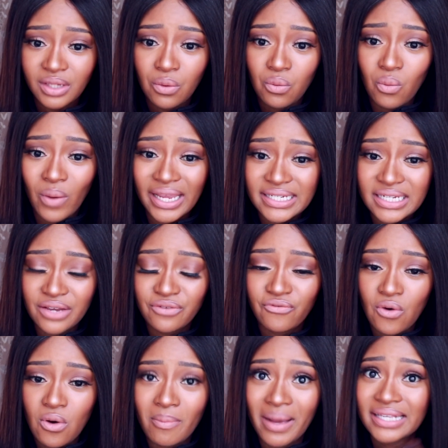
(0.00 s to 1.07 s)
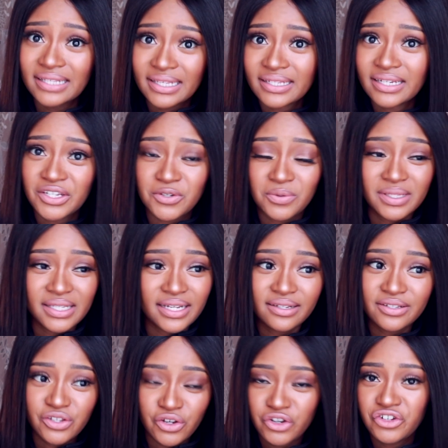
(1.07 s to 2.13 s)
waiting for my sister. She was in
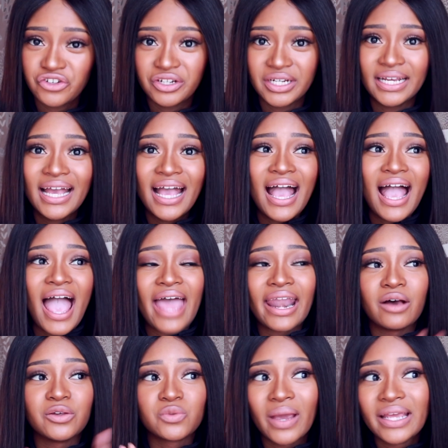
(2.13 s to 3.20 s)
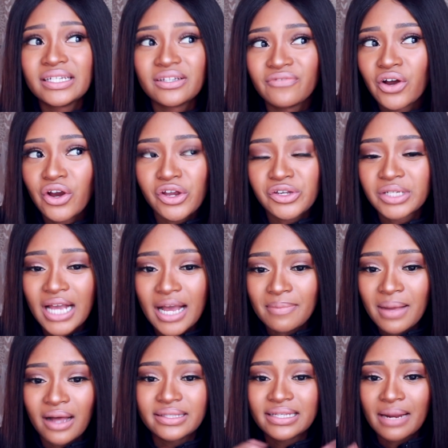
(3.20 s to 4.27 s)
surgery, and I was waiting for her to come
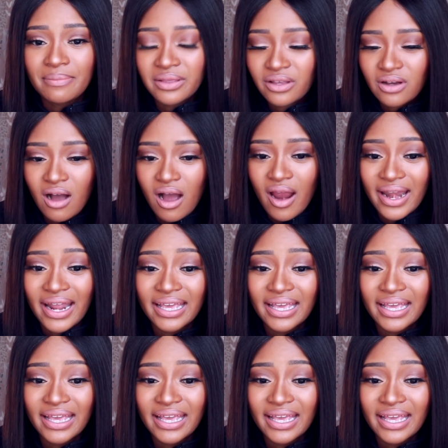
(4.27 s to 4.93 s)
out. And I'm in the car, and I